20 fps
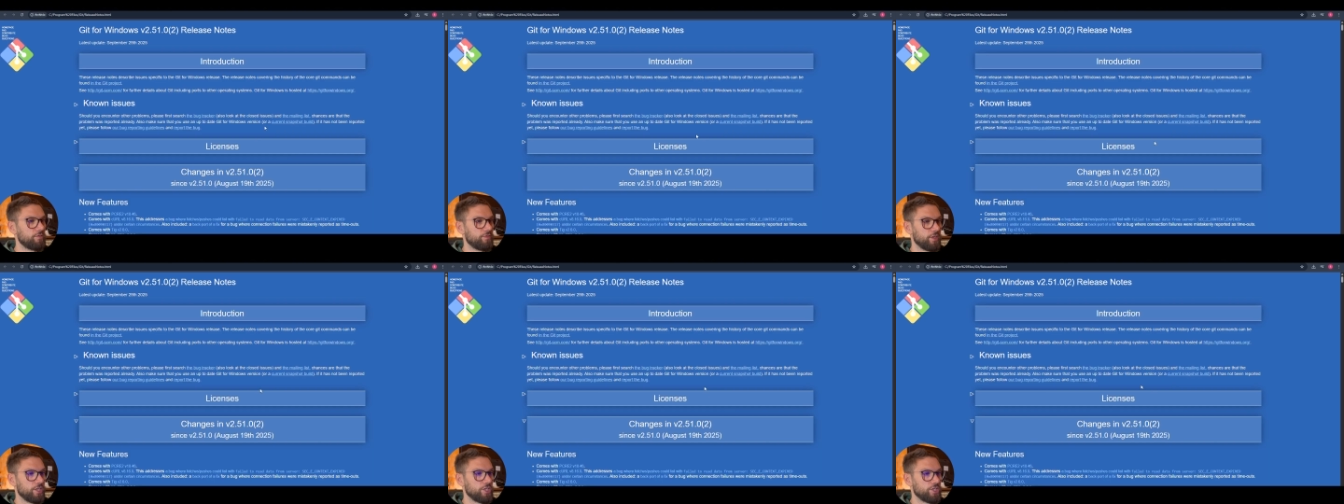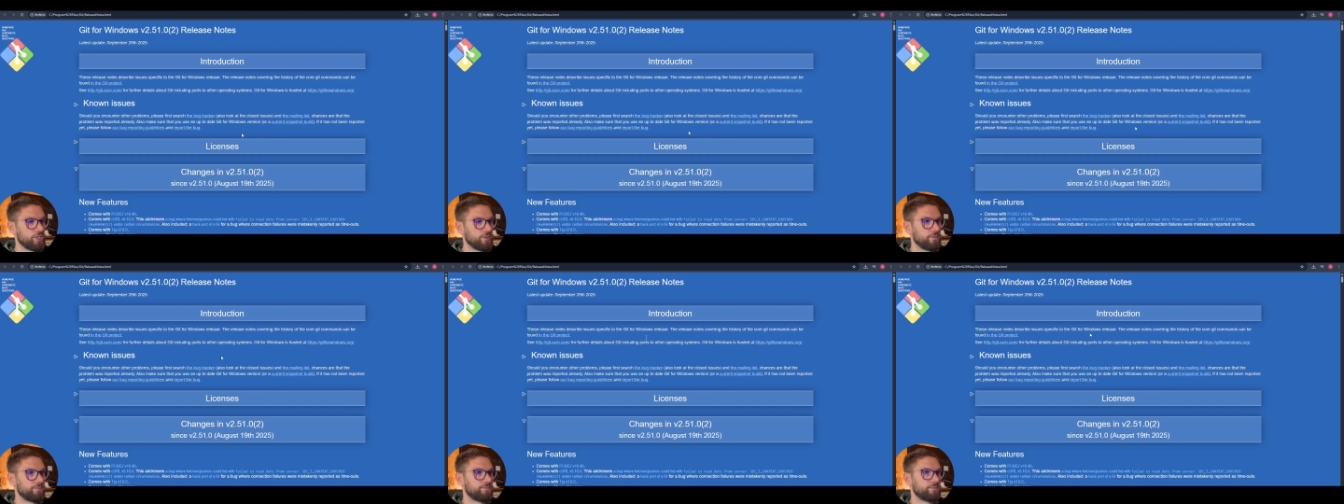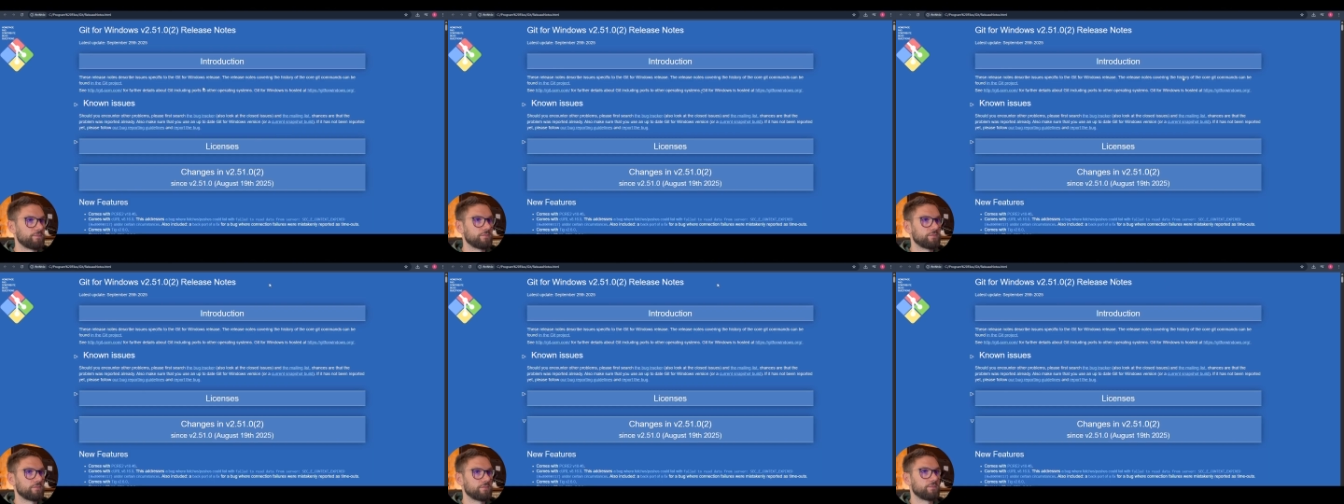finish.
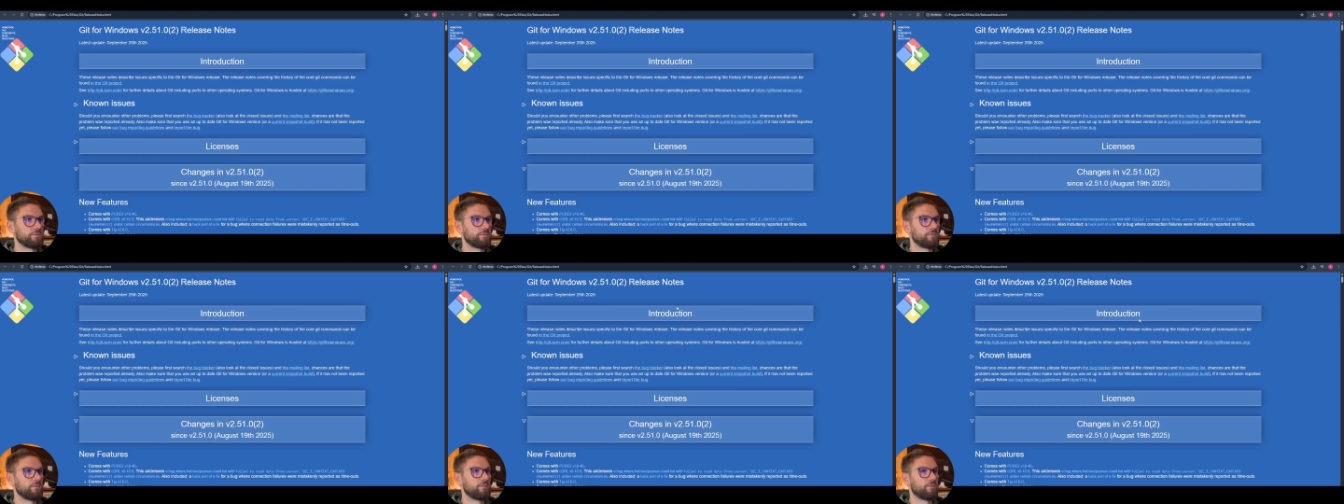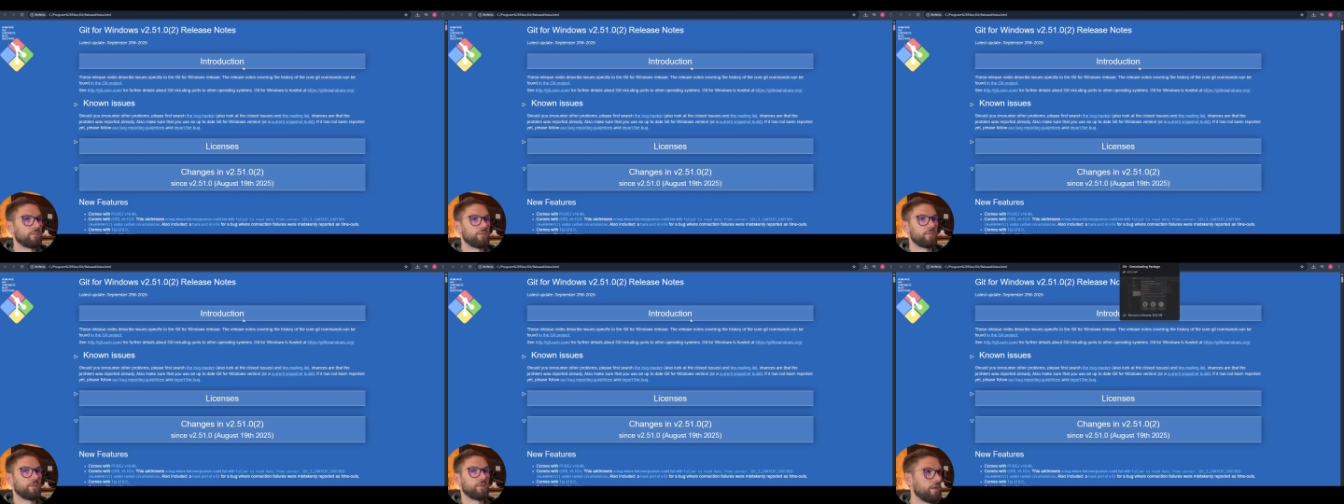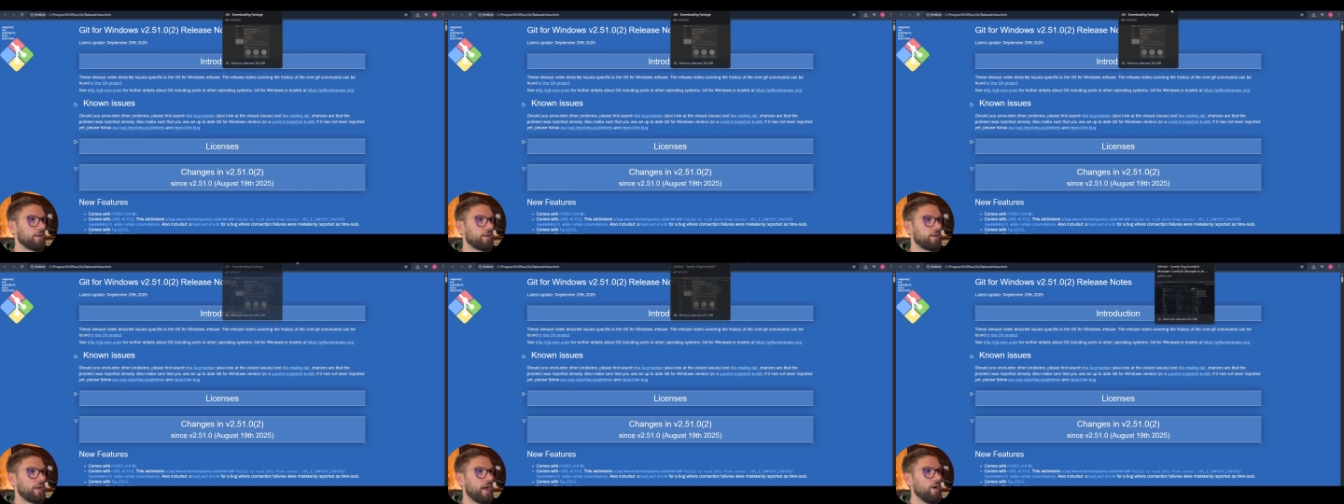
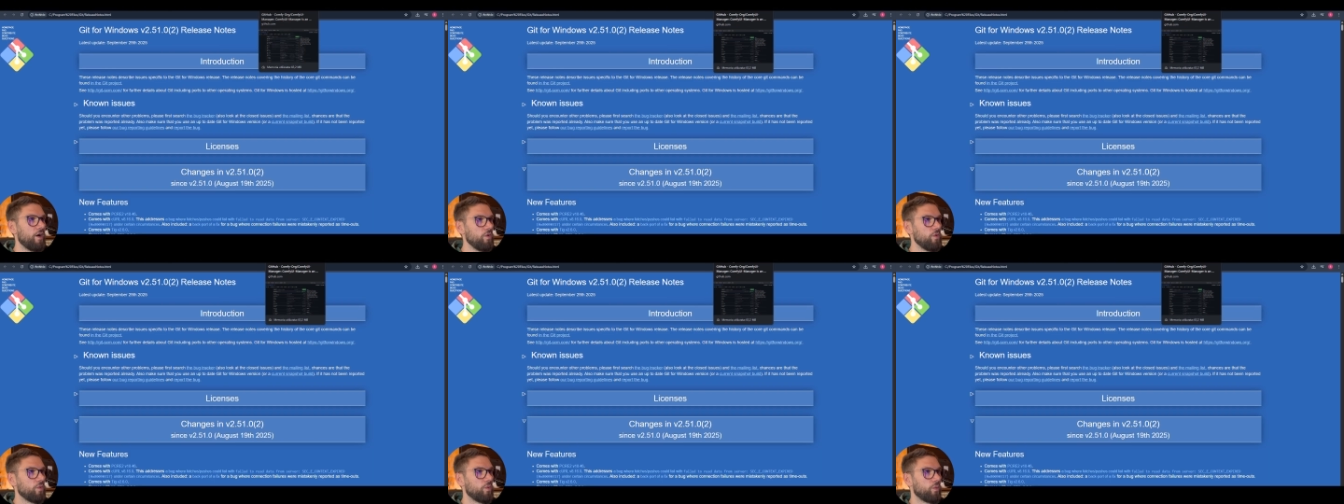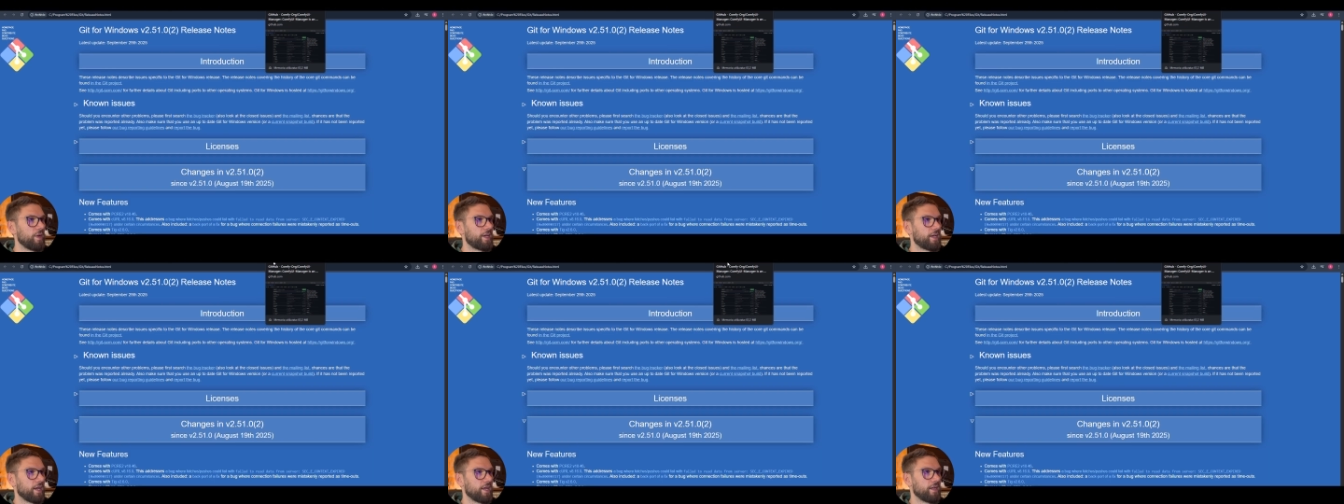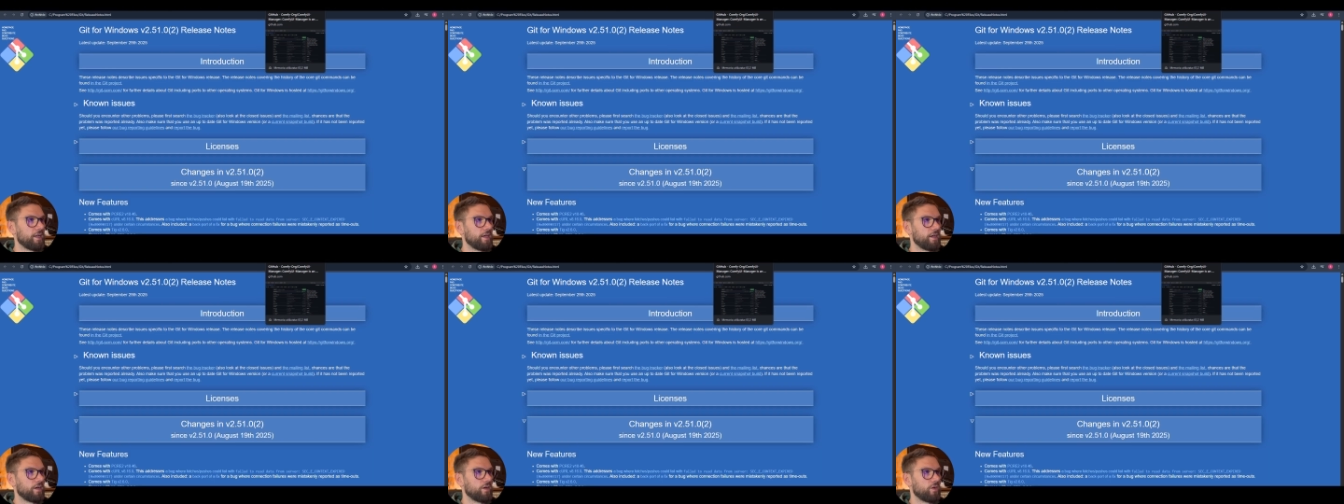Now we
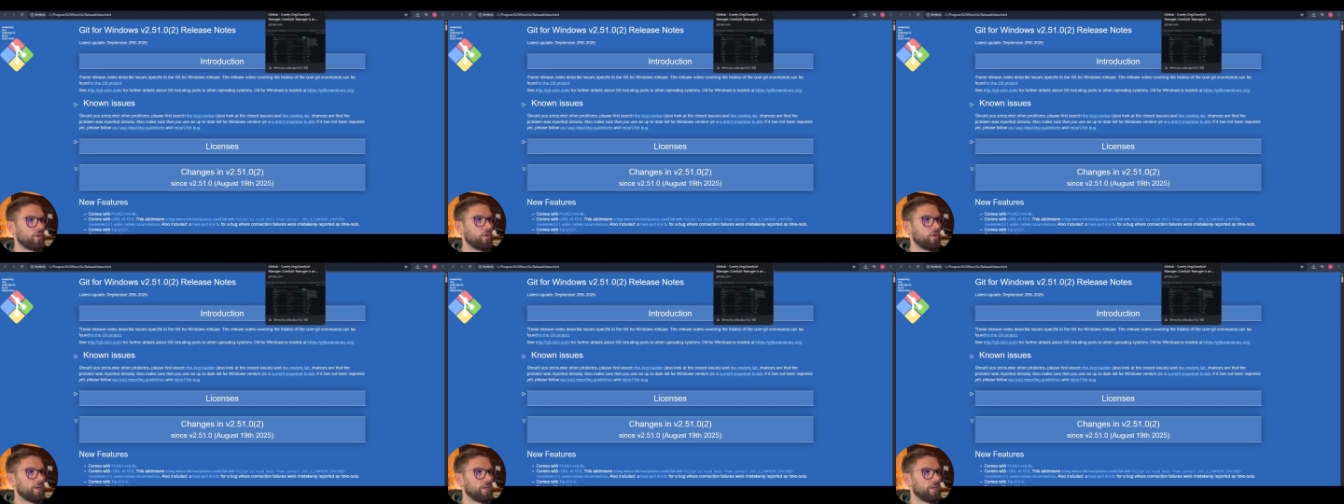can uh, go